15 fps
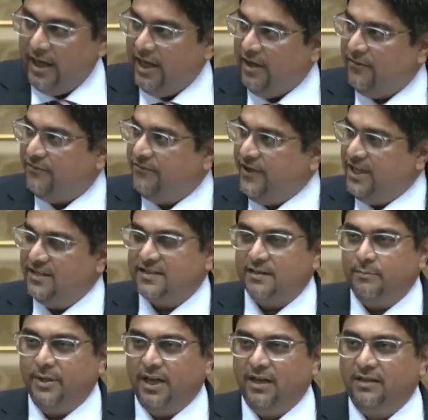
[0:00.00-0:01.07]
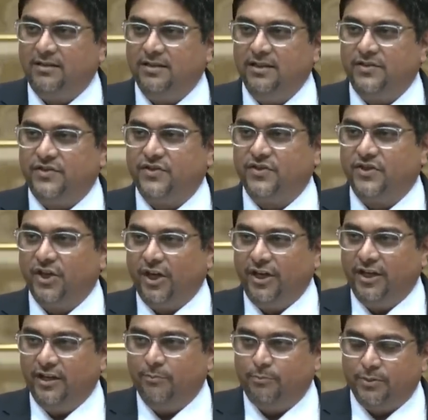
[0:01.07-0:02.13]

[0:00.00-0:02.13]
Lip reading: a feasibility study